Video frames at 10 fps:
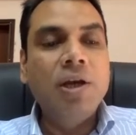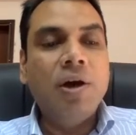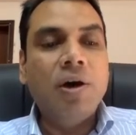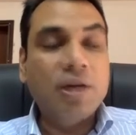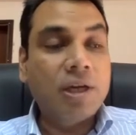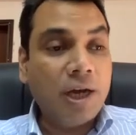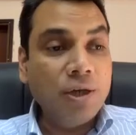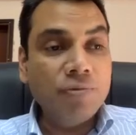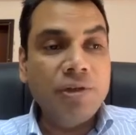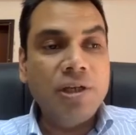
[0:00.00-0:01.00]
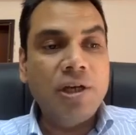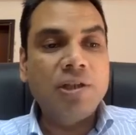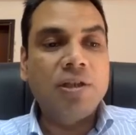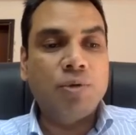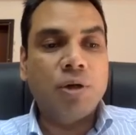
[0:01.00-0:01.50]
or grant of
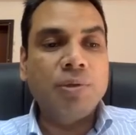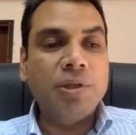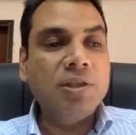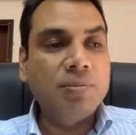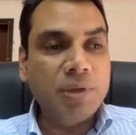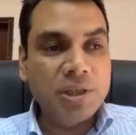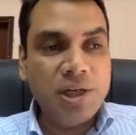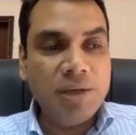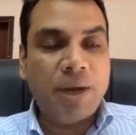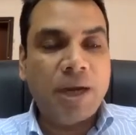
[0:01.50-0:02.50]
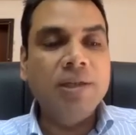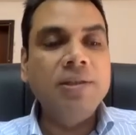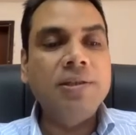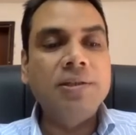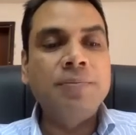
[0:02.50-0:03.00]
intellectual property, especially patents,